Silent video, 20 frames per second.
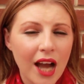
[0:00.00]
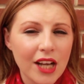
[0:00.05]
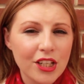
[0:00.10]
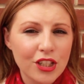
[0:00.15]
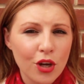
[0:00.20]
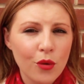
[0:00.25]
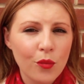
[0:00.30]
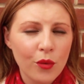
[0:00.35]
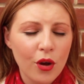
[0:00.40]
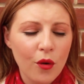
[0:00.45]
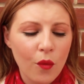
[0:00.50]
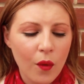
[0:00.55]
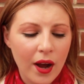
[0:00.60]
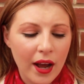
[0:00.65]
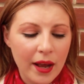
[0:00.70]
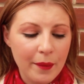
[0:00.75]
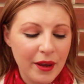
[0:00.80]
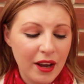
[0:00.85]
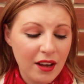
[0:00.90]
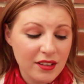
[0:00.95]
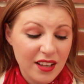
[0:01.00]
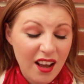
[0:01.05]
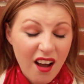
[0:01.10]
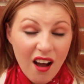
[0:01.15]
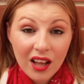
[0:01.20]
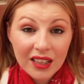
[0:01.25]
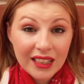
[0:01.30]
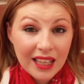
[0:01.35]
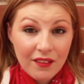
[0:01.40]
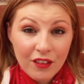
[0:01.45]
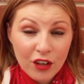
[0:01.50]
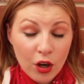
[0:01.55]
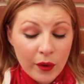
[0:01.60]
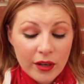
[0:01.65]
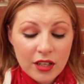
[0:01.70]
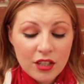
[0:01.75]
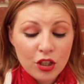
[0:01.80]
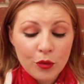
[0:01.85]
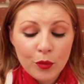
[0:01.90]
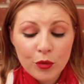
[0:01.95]
I don't know why, because I hardly ever go
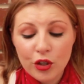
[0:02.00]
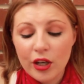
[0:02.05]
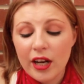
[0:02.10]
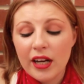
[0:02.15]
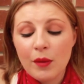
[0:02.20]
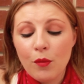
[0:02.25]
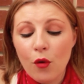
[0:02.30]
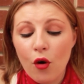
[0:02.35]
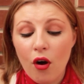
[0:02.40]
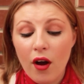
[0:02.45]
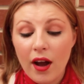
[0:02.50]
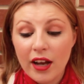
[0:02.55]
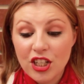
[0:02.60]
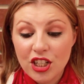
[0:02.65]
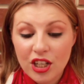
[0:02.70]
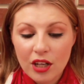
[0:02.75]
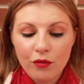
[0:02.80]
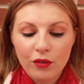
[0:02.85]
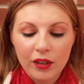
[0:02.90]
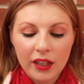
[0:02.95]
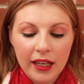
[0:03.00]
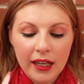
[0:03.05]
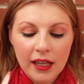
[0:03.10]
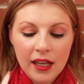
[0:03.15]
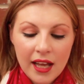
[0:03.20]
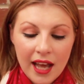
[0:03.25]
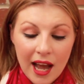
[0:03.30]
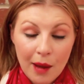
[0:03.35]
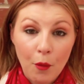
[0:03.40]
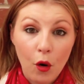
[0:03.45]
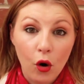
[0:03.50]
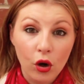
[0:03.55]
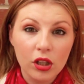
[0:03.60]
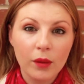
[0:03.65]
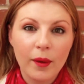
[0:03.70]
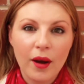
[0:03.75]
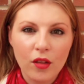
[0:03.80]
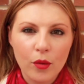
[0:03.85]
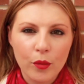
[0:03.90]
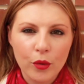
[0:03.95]
into Superdrug anymore. I generally, I'm
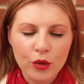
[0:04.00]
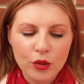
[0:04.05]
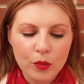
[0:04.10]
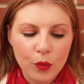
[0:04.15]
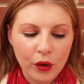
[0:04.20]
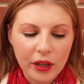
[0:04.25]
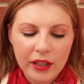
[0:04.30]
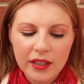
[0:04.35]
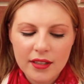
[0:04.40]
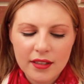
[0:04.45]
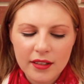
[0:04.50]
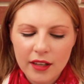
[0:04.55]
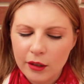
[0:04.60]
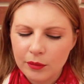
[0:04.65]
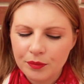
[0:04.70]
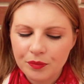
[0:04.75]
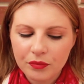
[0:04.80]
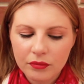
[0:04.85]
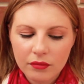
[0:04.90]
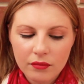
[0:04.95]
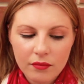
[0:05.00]
all about the Boots points, so